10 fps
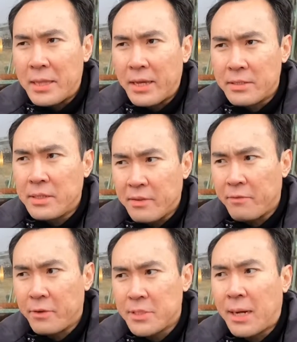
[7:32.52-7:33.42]
and they
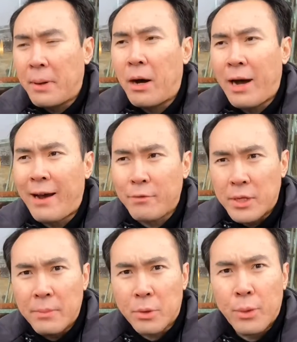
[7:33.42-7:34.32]
somehow have to
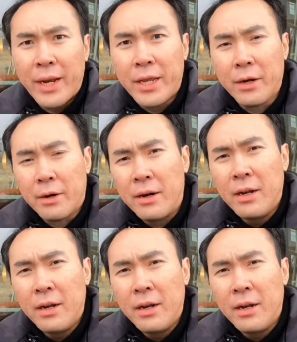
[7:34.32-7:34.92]
immigrate here.